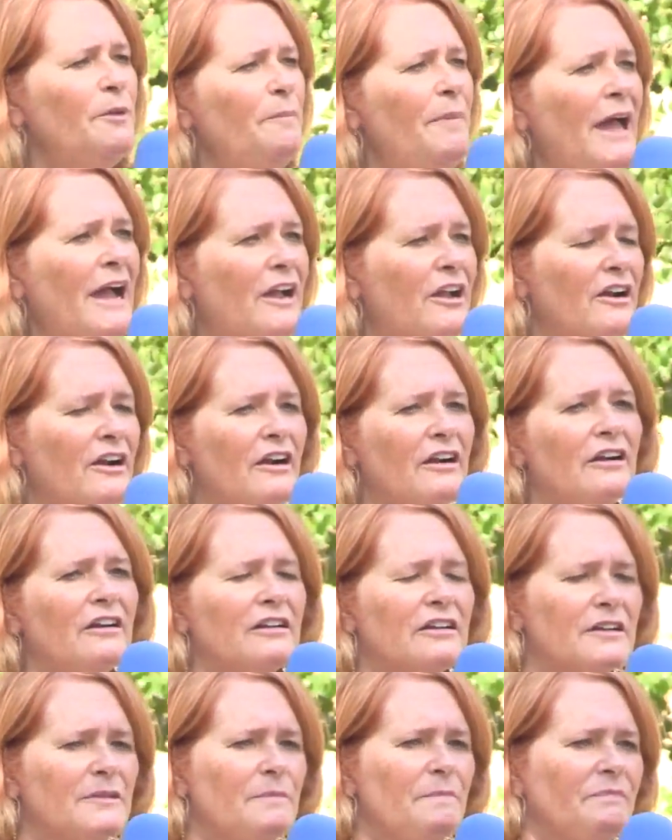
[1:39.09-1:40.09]
Becker
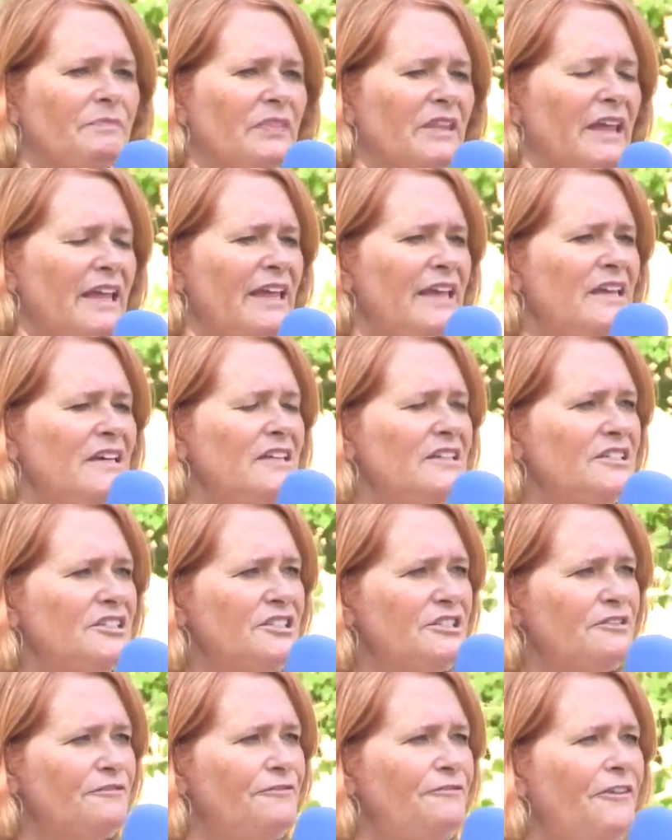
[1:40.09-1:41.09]
is
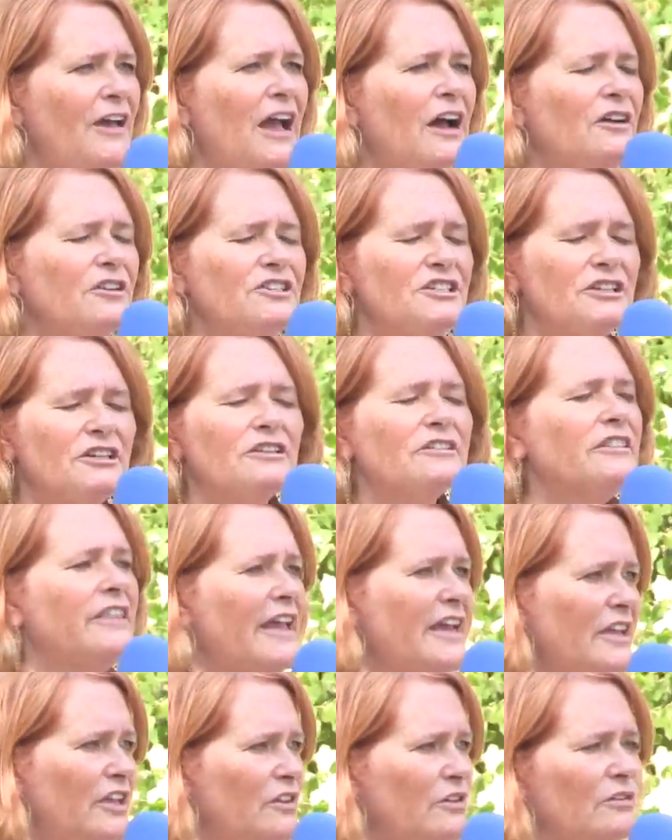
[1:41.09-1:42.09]
founder.
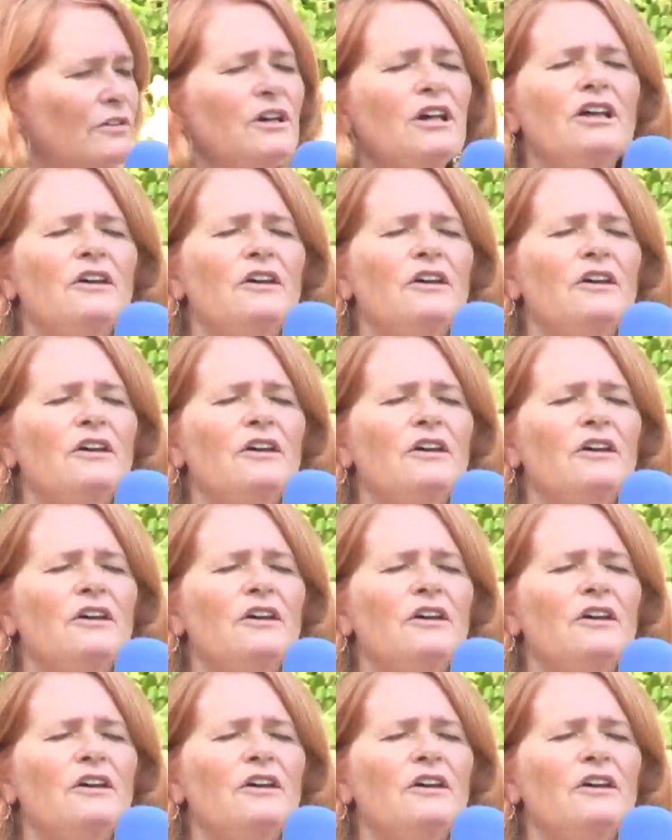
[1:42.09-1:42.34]
Thank you.